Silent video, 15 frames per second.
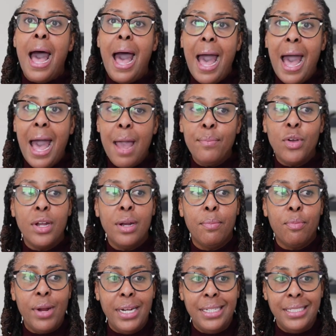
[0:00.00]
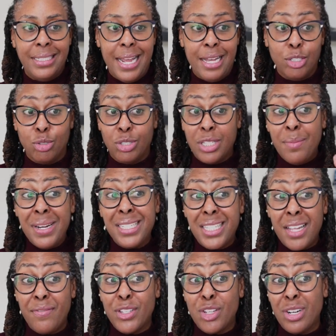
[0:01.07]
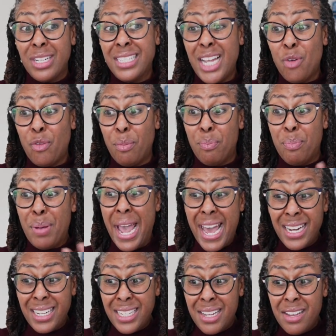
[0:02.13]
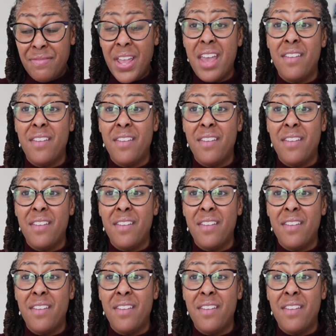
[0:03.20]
I'm going to break this down. So some of this stuff is going to sound repetitive